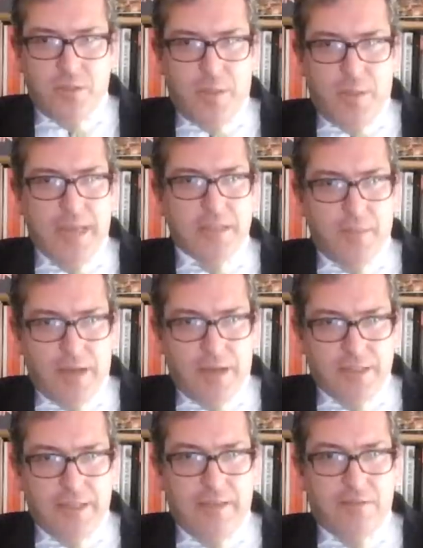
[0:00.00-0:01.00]
a debate
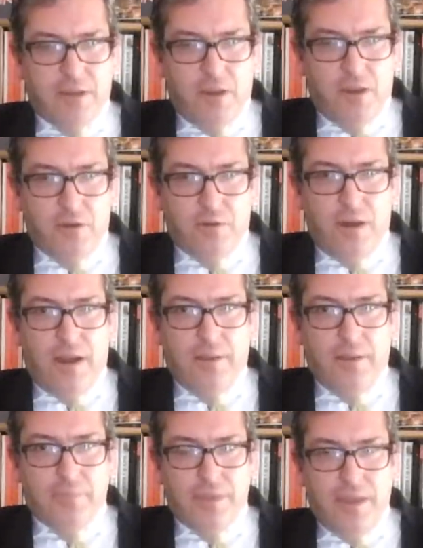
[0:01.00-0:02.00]
about a year ago.
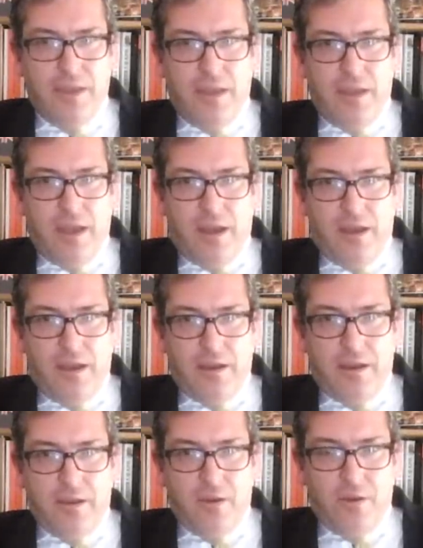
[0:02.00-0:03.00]
Um,
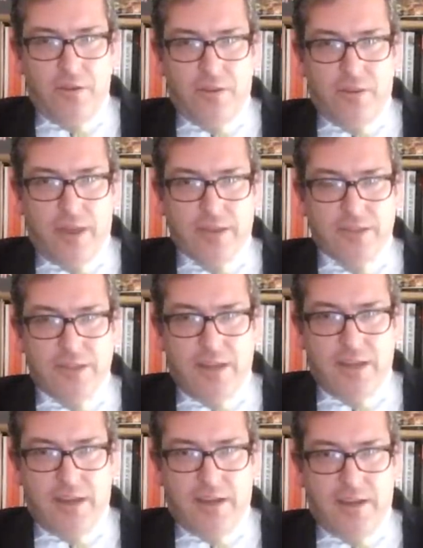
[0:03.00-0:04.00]
uh, that
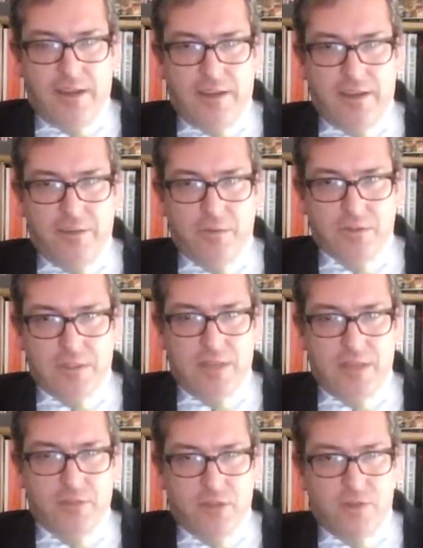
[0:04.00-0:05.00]
uh,
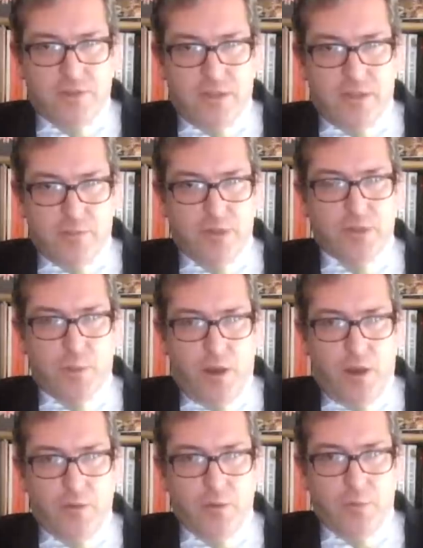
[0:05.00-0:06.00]
was introduced in the British
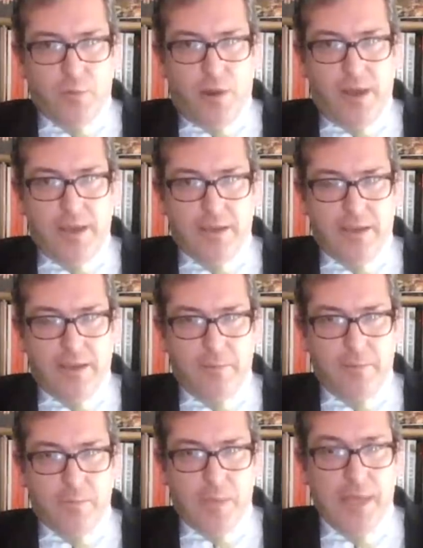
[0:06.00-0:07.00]
Parliament by
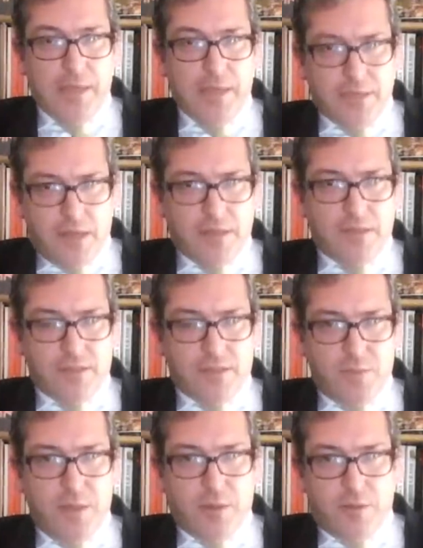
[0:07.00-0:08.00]
um, Iain Duncan
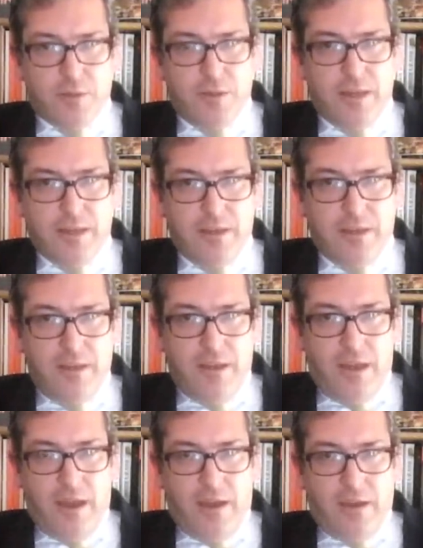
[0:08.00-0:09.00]
Smith, the
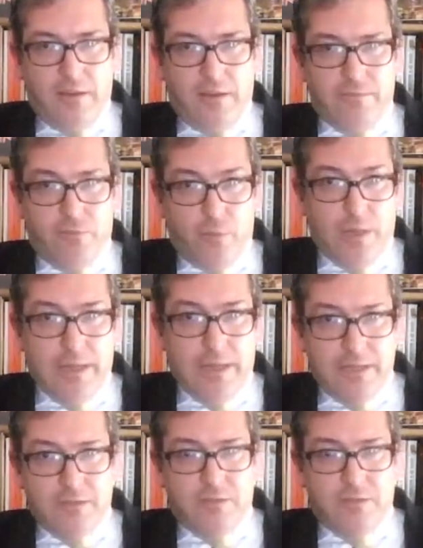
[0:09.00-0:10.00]
uh, former
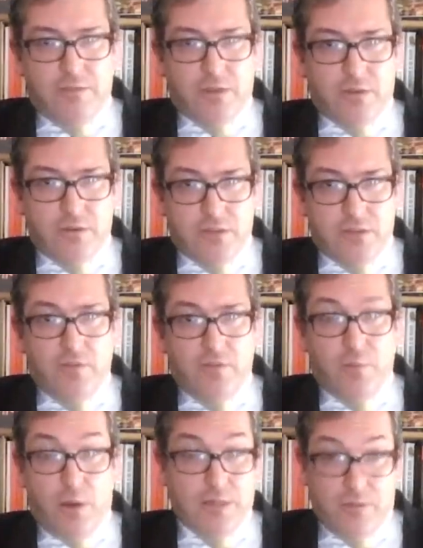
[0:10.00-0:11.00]
leader of the
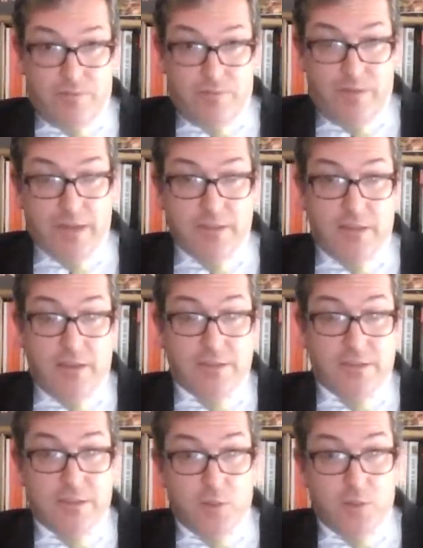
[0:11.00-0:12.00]
Conservative Party, in fact
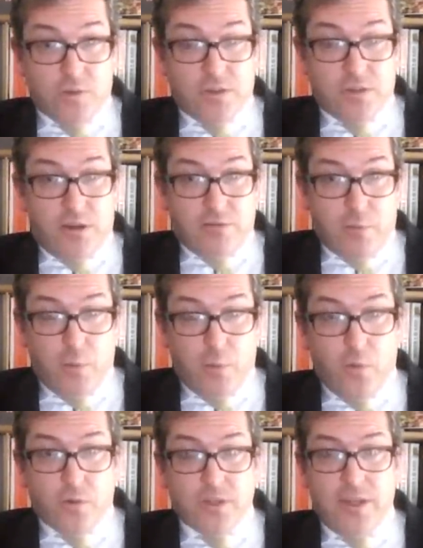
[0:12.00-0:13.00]
has endorsed our
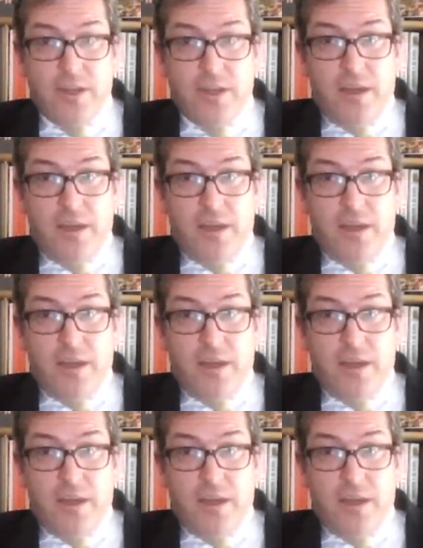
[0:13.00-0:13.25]
report